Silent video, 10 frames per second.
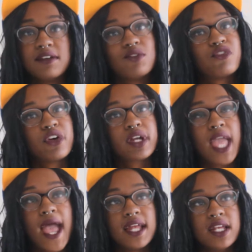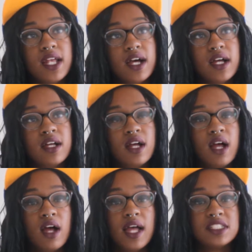For Canada,
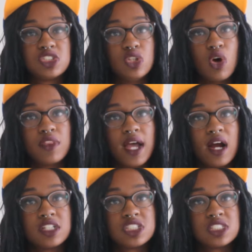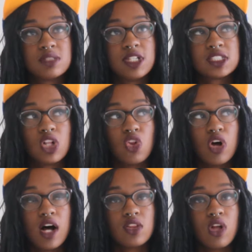it's known that our system takes a
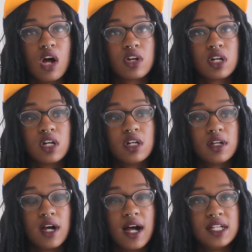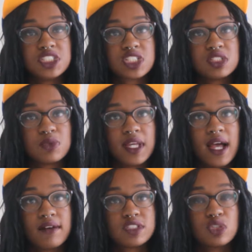lot longer, just because we
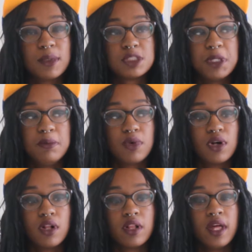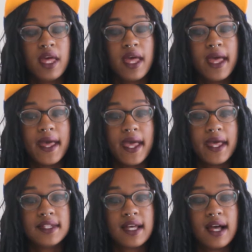have so much people,
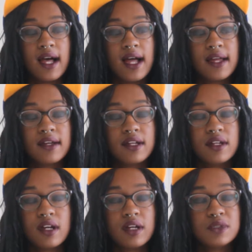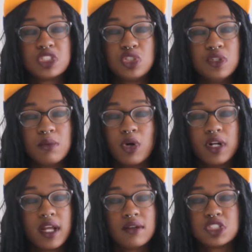and it was 2 in the
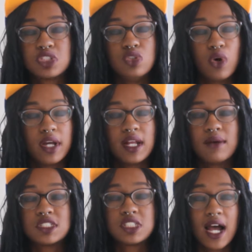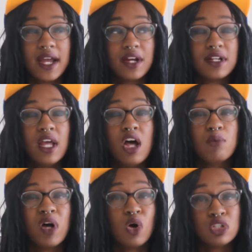morning, I was just annoyed, I was tired,
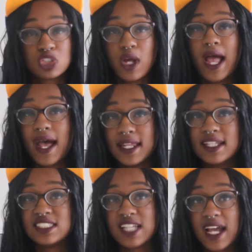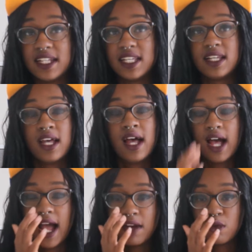but also I had anxiety.
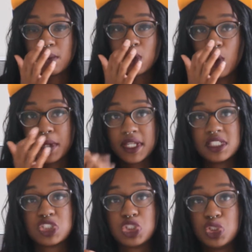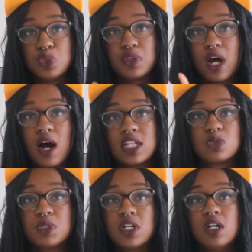I remember going to the
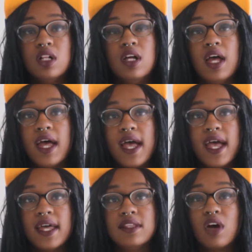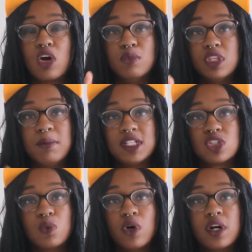hospital or the
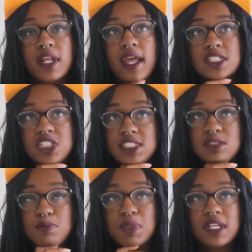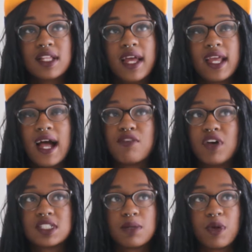mental ward and just being like, I
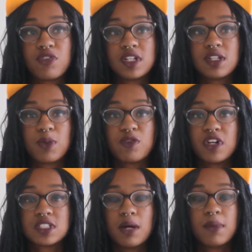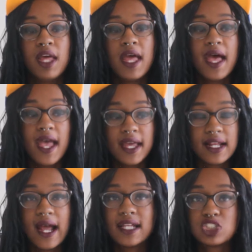fucked up. And
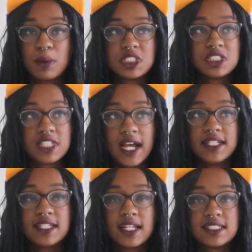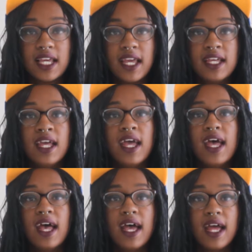I had so much anxiety that day,
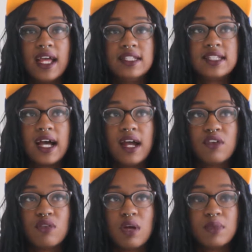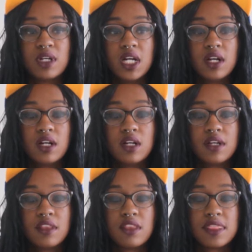and I remember
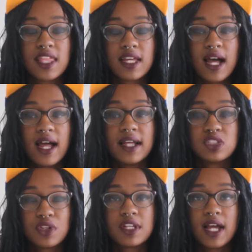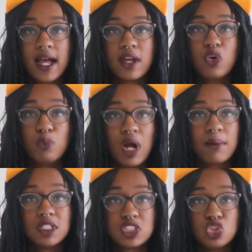I told the guy who
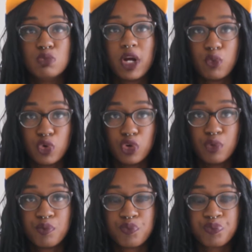brought me to my room